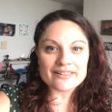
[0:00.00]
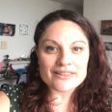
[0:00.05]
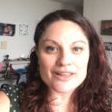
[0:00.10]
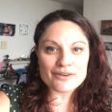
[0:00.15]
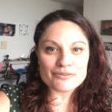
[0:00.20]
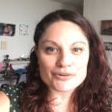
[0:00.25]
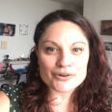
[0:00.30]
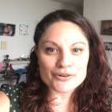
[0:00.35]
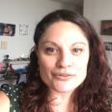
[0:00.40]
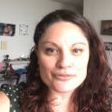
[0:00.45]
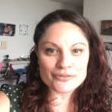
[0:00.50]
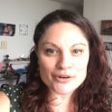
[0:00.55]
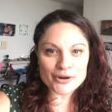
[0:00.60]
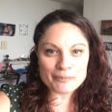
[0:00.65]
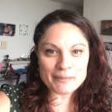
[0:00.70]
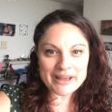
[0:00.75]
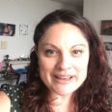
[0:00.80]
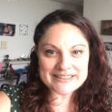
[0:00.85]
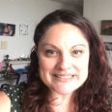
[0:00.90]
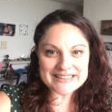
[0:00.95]
lover for
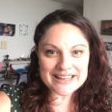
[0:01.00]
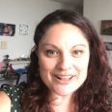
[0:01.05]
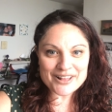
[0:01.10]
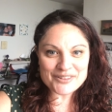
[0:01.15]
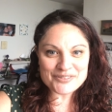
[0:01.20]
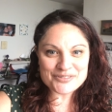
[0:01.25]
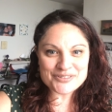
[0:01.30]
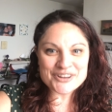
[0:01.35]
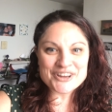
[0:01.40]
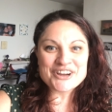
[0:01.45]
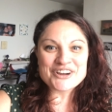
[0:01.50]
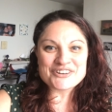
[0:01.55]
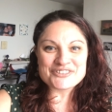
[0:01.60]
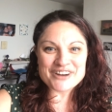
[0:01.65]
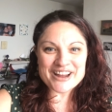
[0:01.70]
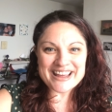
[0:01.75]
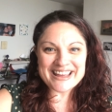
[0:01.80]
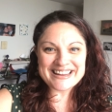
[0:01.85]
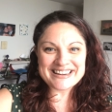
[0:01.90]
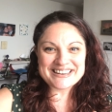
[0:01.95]
myself
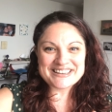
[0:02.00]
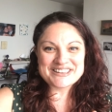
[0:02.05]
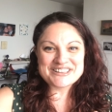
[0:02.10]
right?